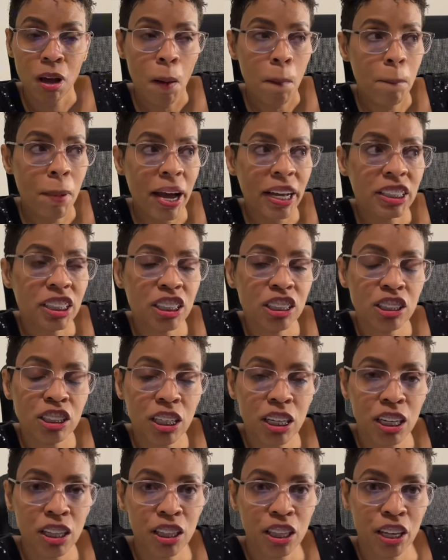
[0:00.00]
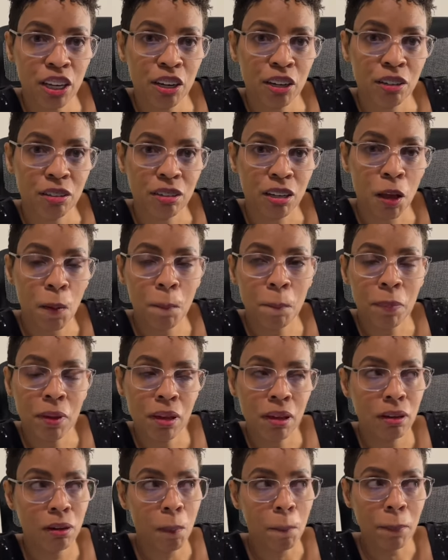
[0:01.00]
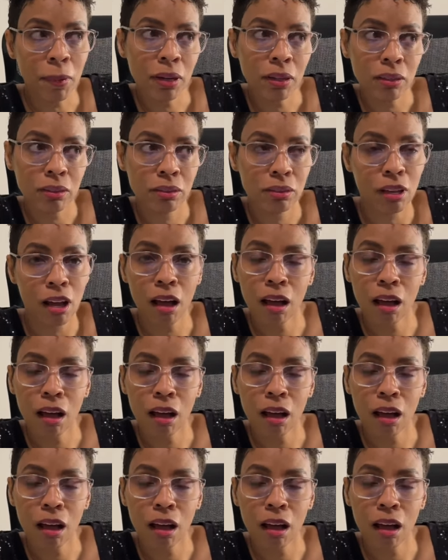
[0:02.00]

by sitting there and being amongst